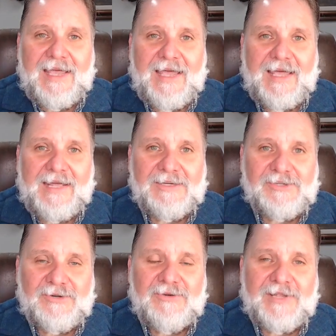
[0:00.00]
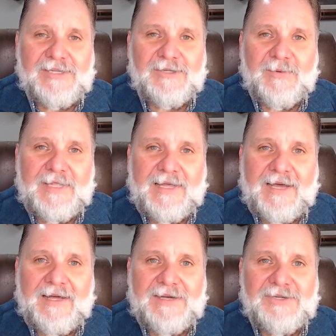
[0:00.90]
And it's true. That's the way that
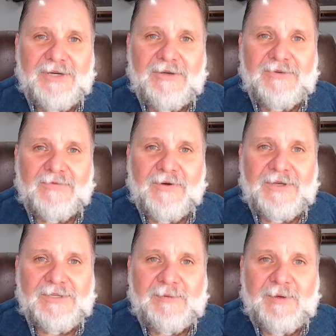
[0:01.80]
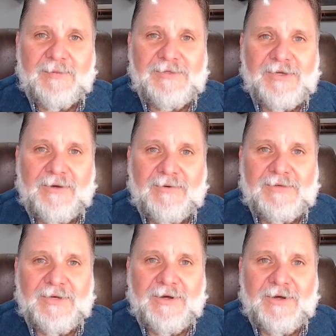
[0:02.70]
God has chose for us to be able to
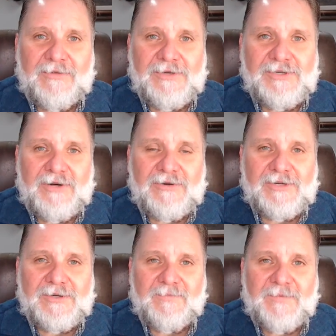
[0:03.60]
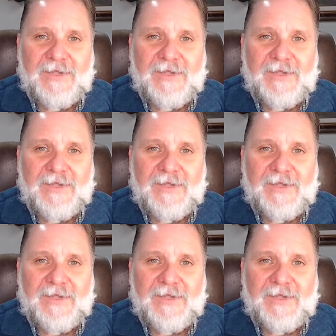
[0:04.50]
grow the church.